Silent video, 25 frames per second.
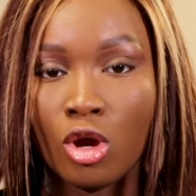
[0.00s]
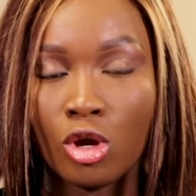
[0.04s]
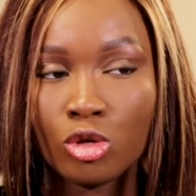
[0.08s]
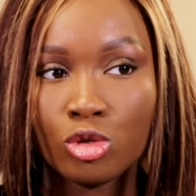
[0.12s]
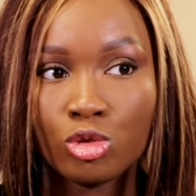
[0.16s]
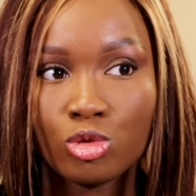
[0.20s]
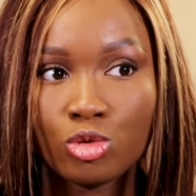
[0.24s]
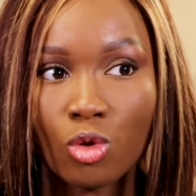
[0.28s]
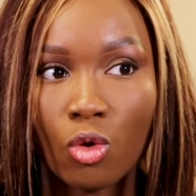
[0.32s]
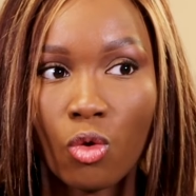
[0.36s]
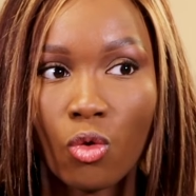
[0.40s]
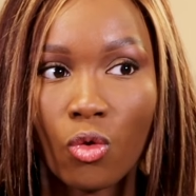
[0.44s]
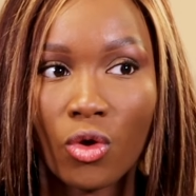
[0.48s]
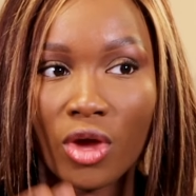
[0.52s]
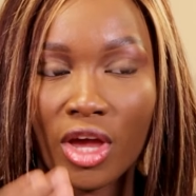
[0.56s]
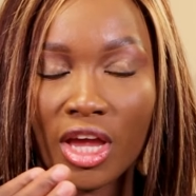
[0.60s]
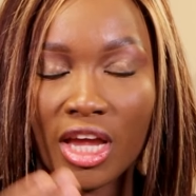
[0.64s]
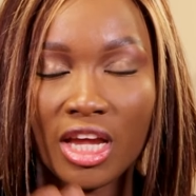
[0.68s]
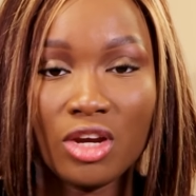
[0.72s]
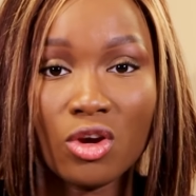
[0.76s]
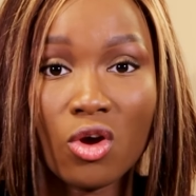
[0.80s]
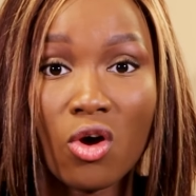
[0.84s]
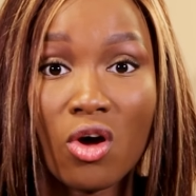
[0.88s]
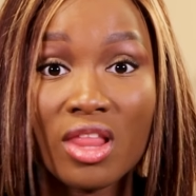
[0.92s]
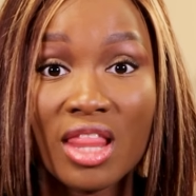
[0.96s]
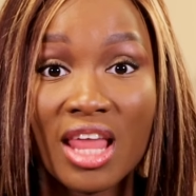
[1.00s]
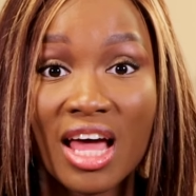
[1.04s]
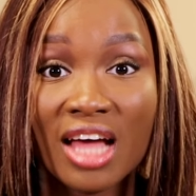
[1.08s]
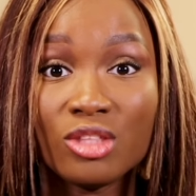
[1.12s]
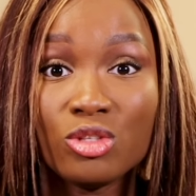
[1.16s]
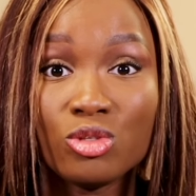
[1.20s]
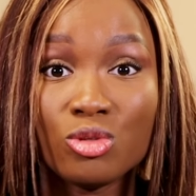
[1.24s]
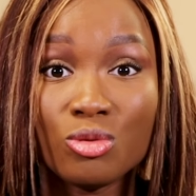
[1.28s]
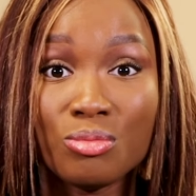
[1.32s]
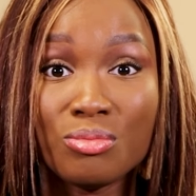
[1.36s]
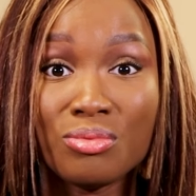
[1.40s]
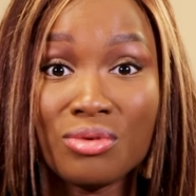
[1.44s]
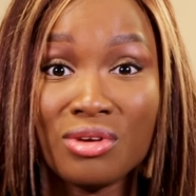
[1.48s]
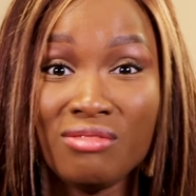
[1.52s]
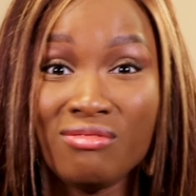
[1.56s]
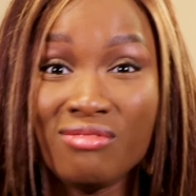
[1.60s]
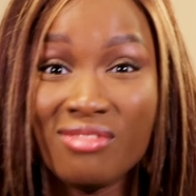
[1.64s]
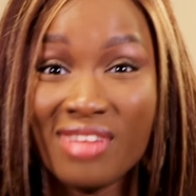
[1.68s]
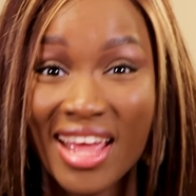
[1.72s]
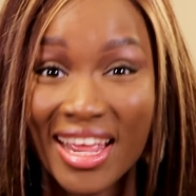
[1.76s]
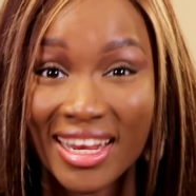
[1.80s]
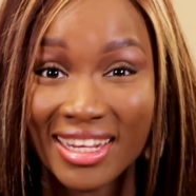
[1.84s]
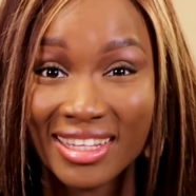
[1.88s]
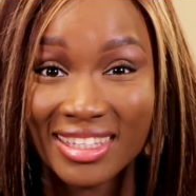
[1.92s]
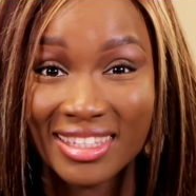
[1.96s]
So in order to
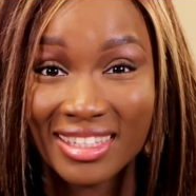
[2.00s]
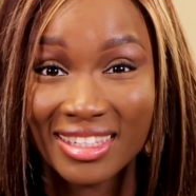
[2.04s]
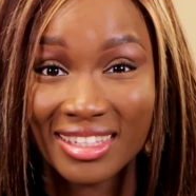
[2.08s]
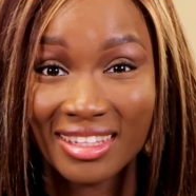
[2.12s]
prevent